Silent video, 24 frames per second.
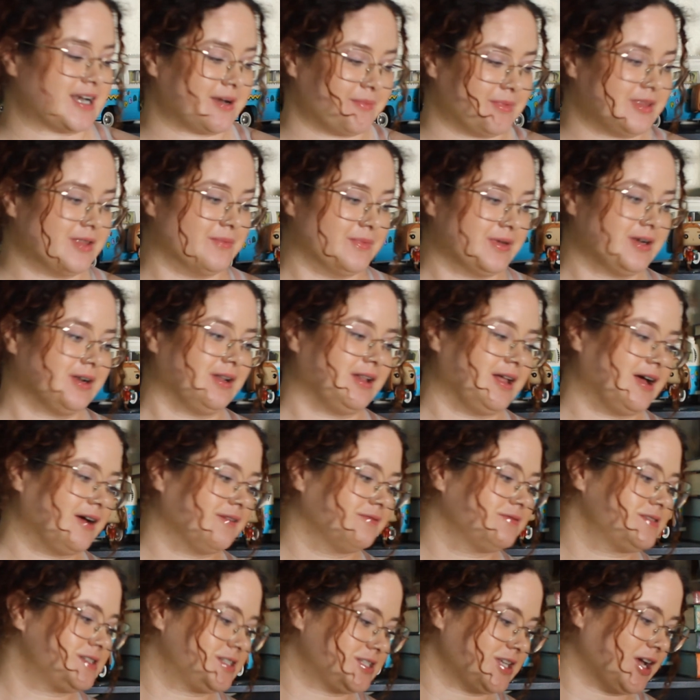I'm in the middle
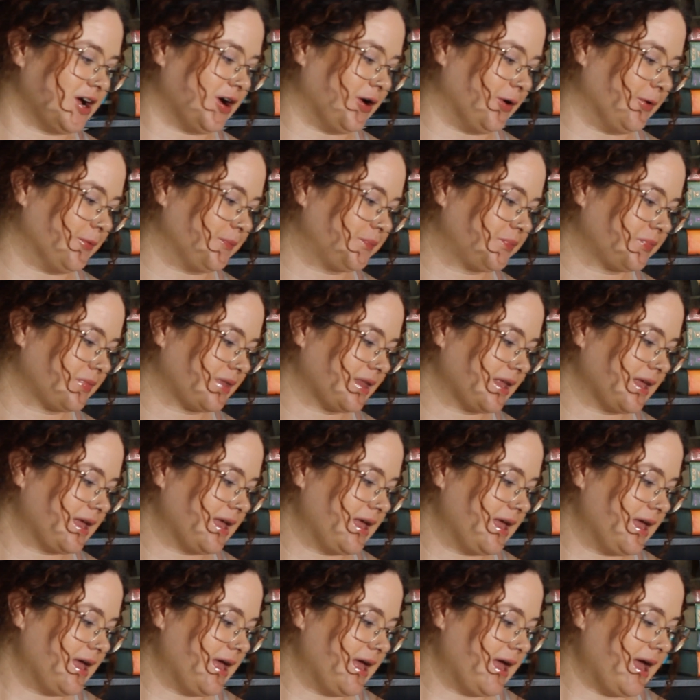of, so
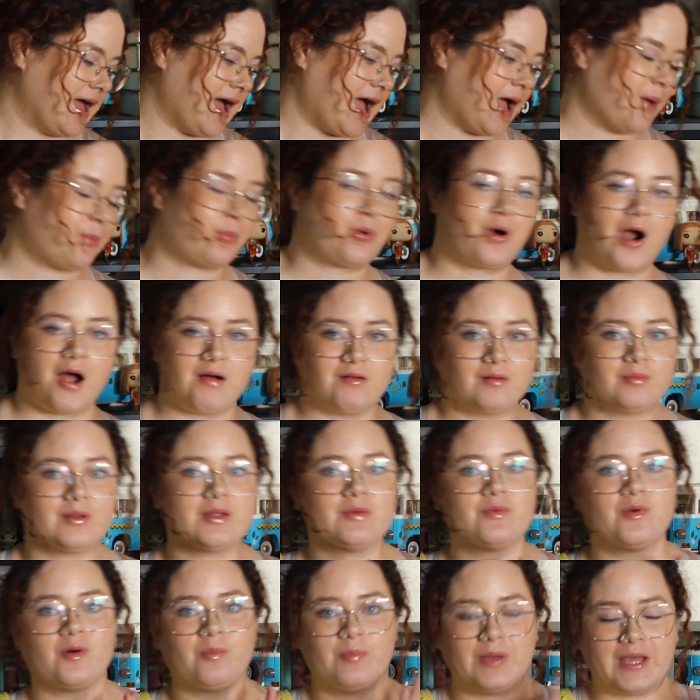I probably
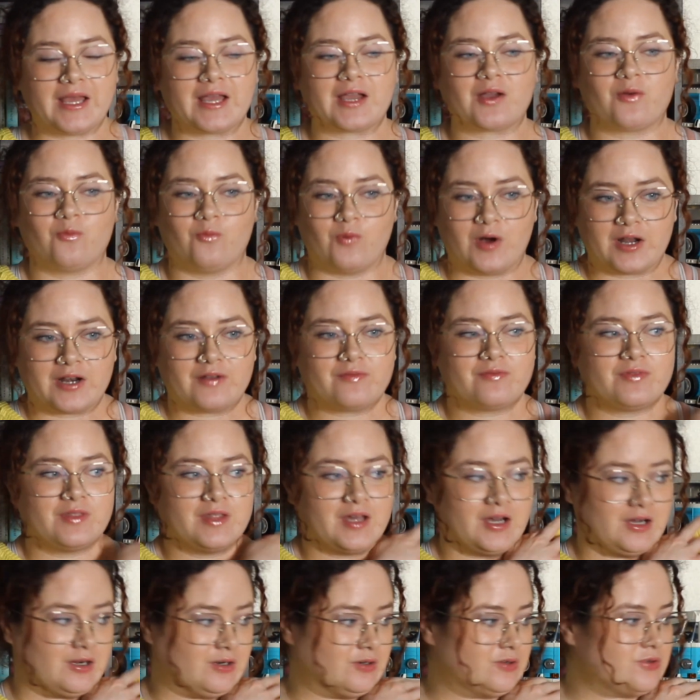will pick one of
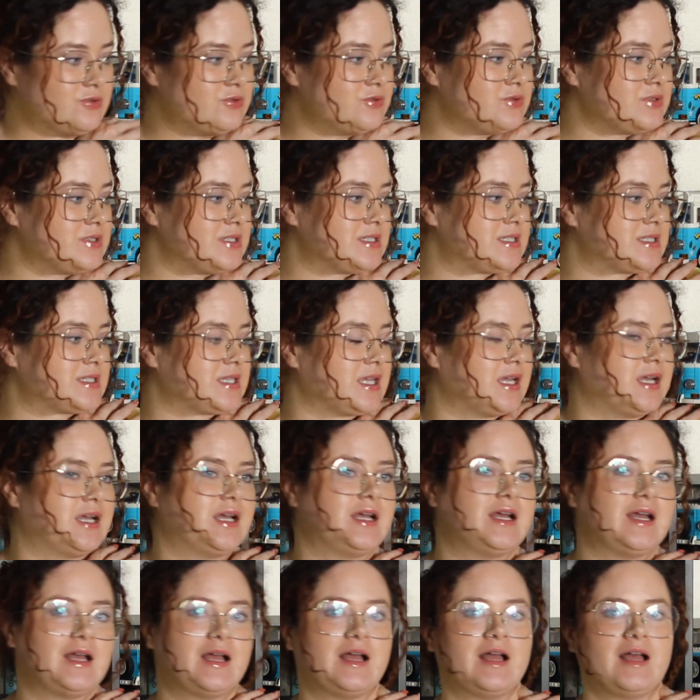those.
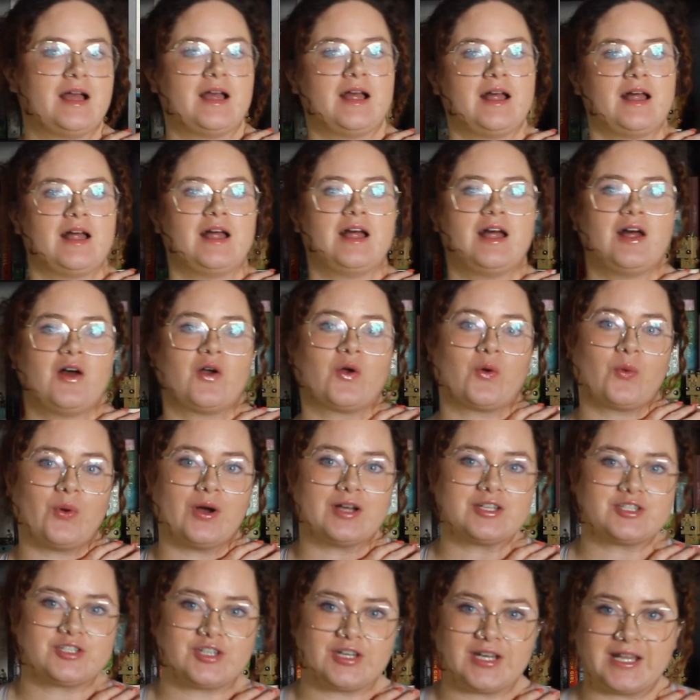
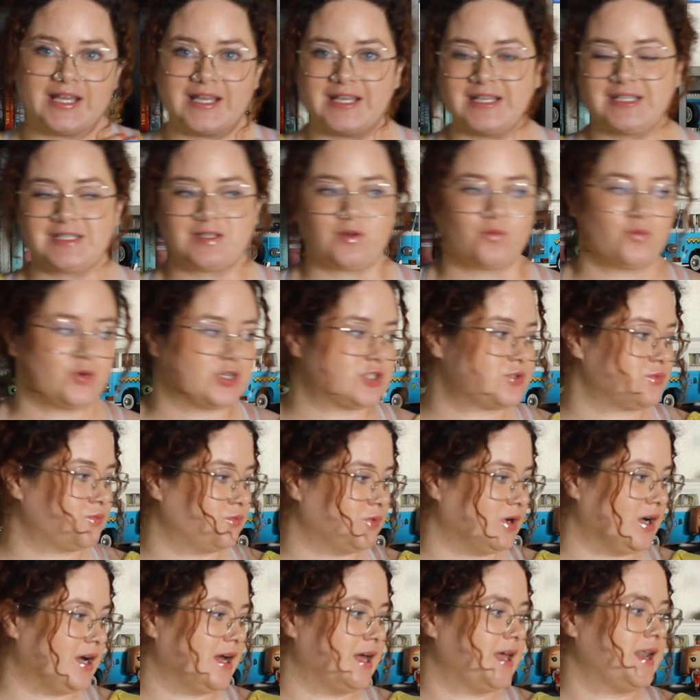Question is which
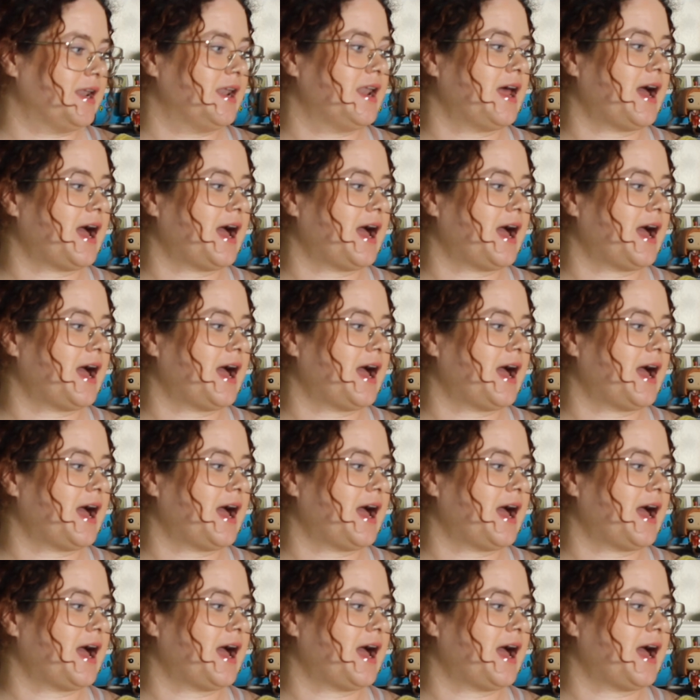one.